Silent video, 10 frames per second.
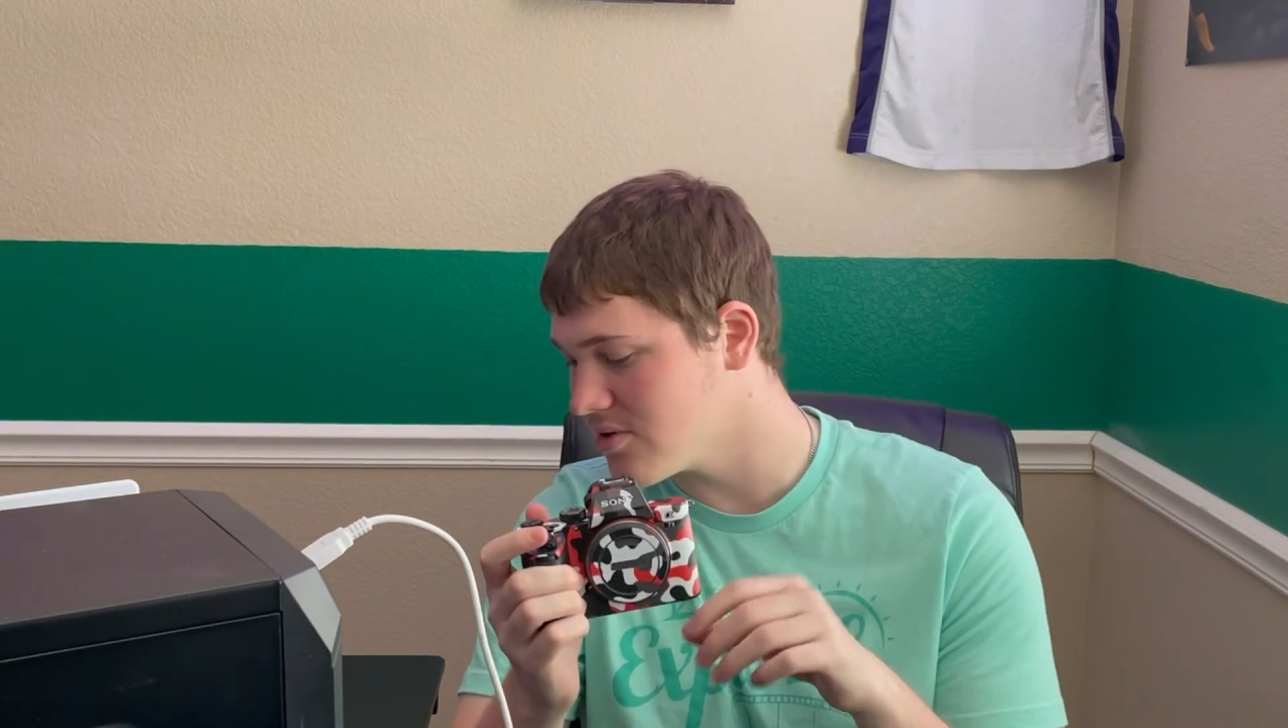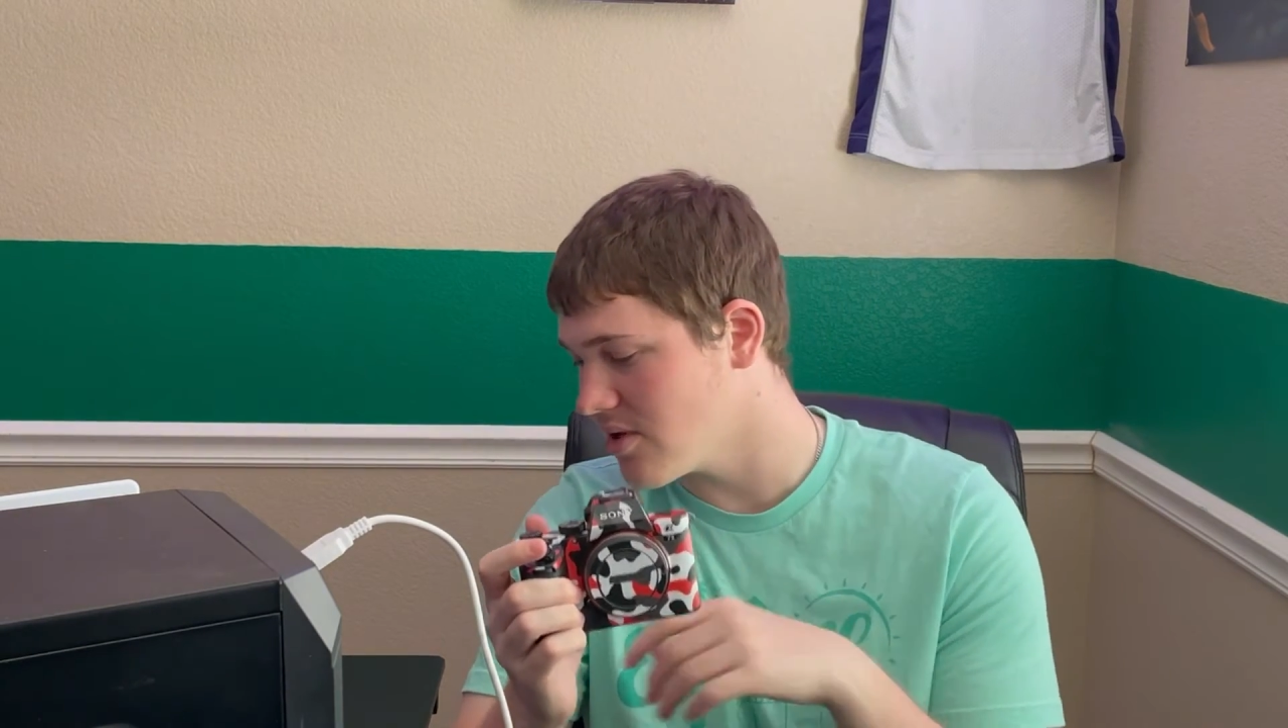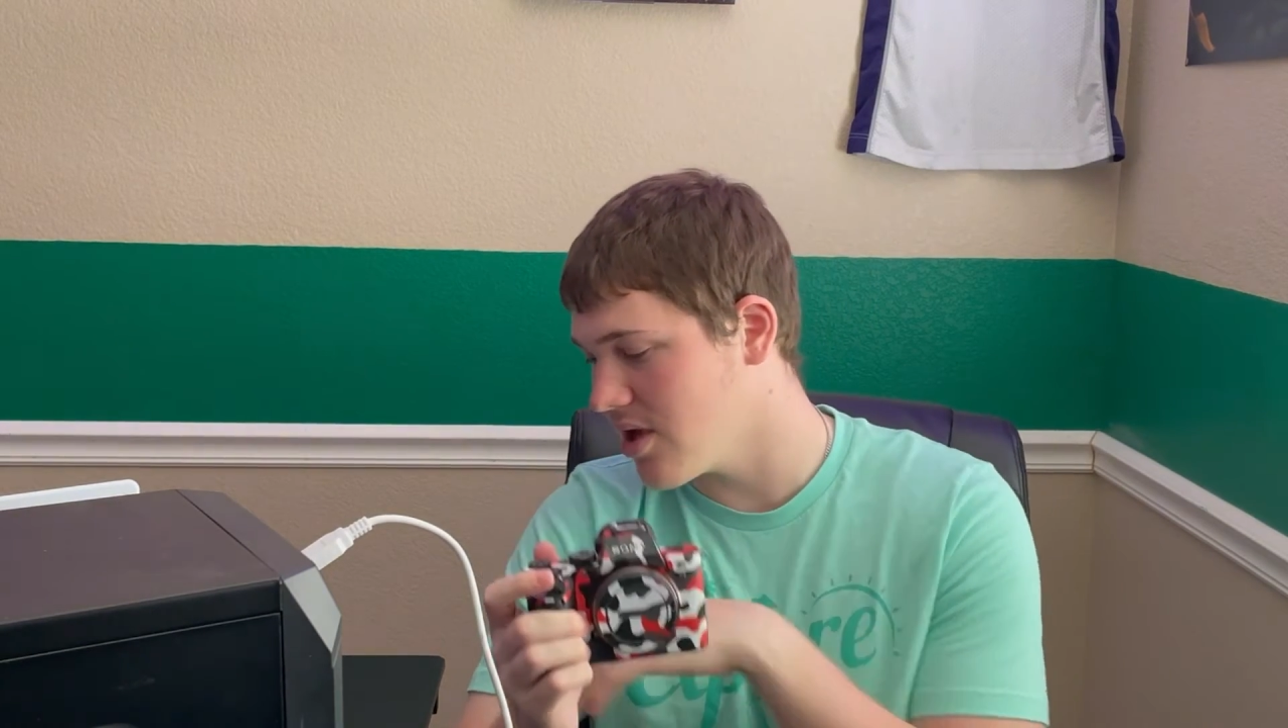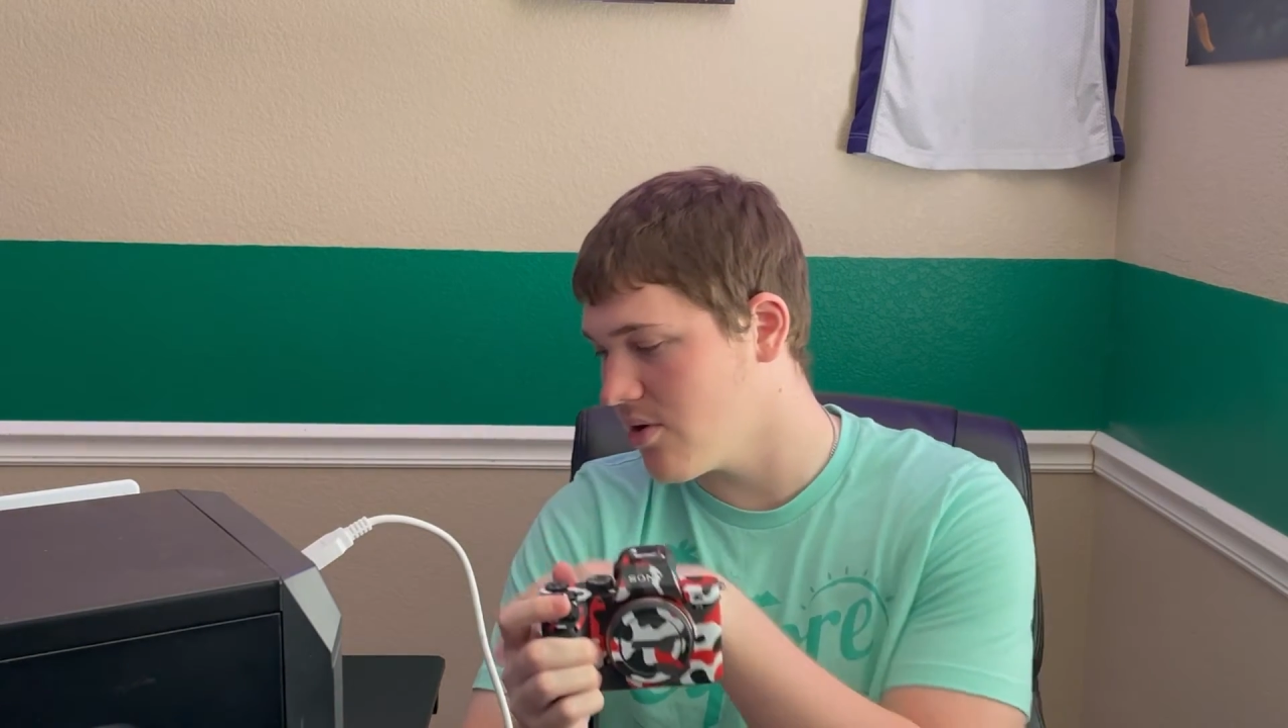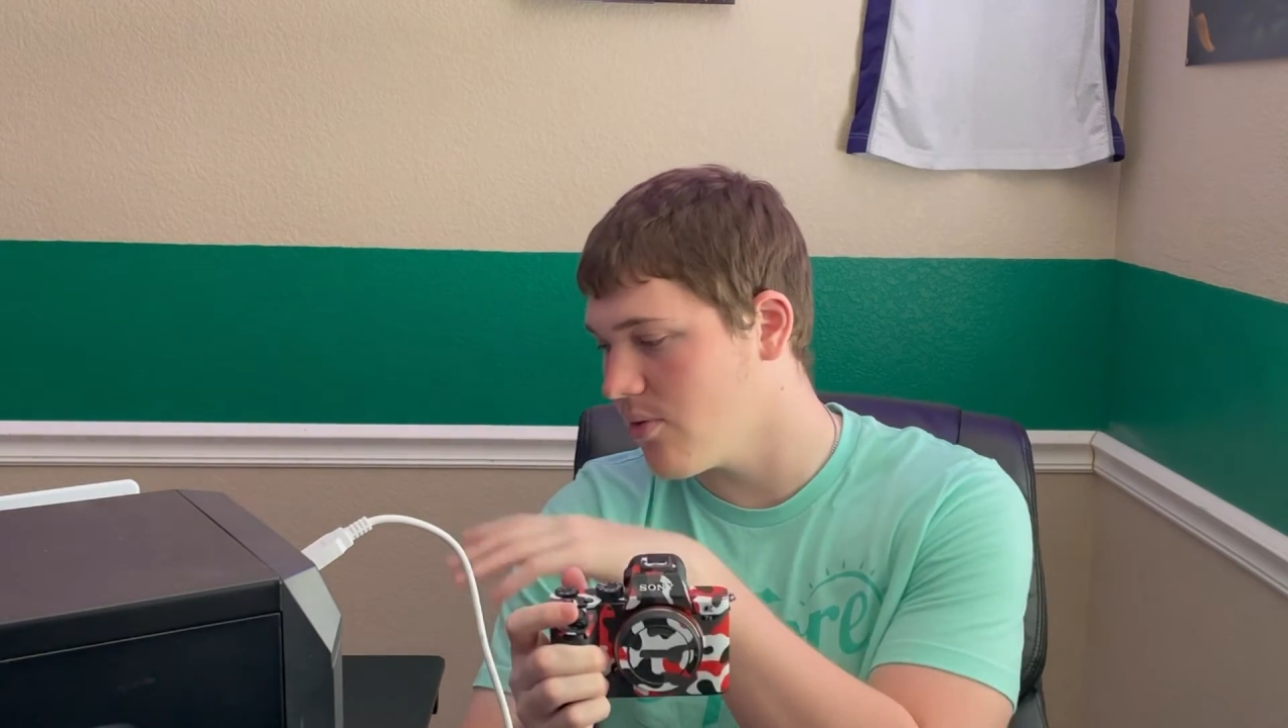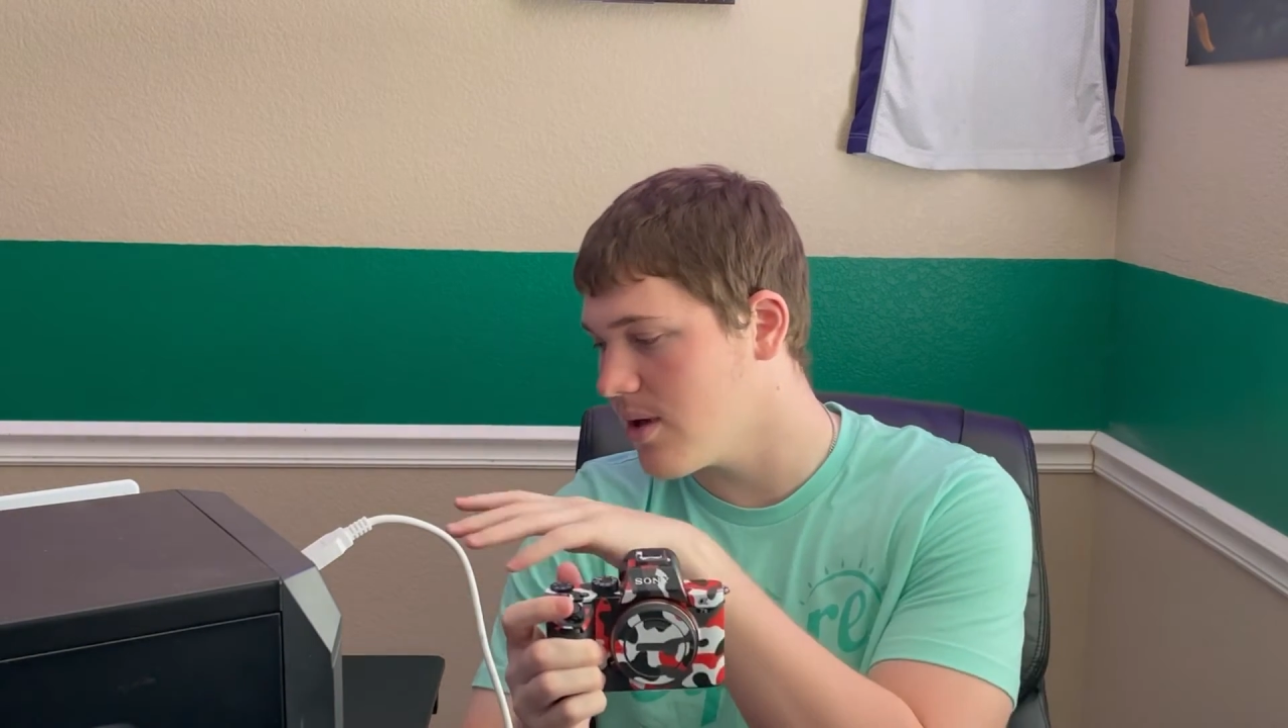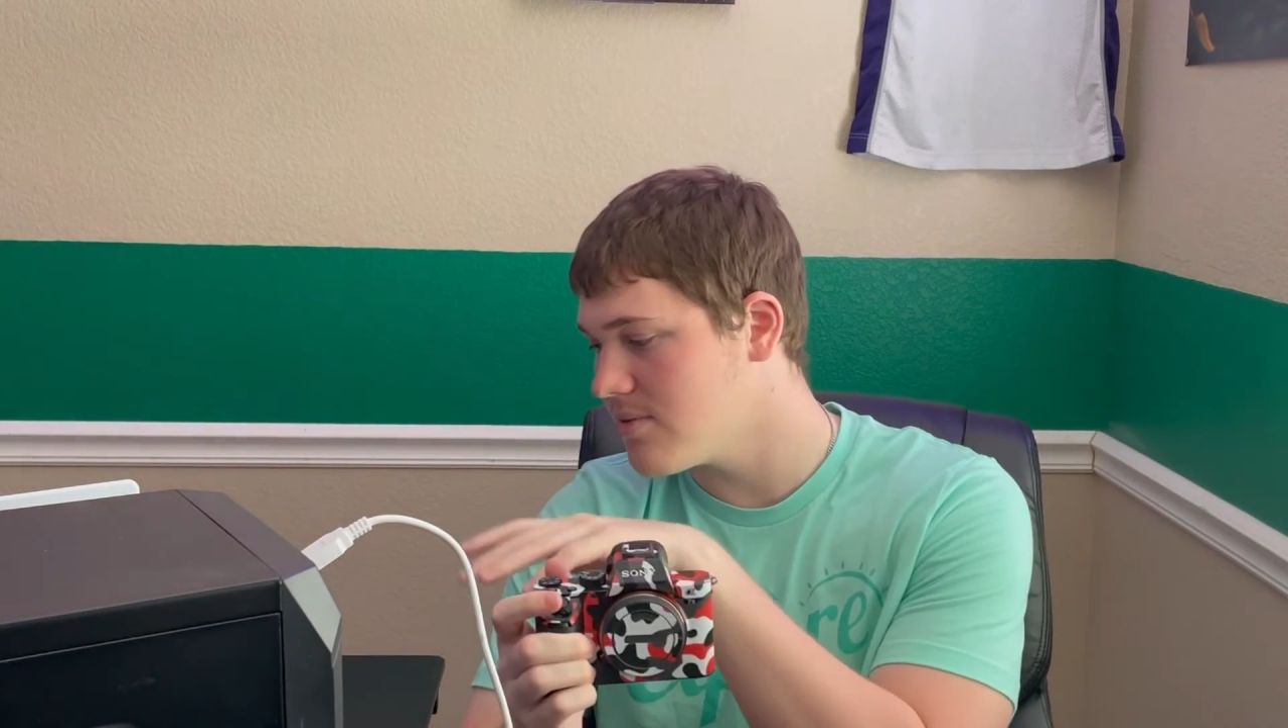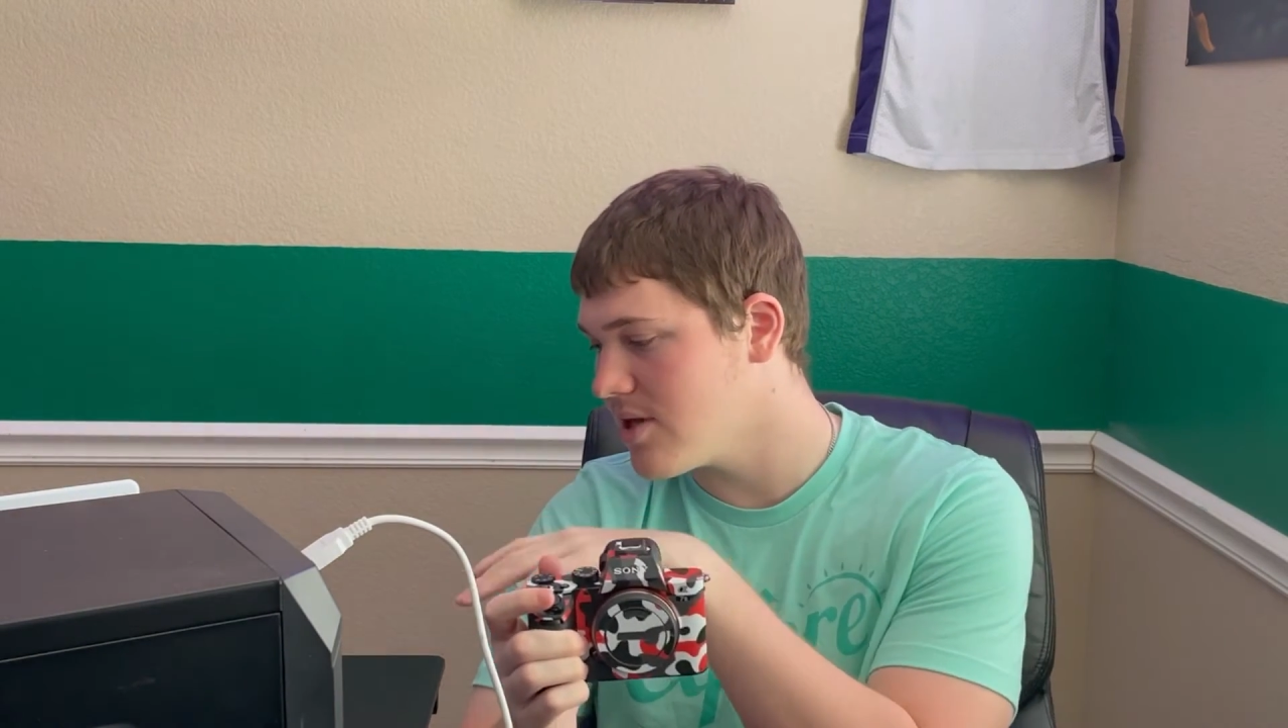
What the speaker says: so I kind of wiped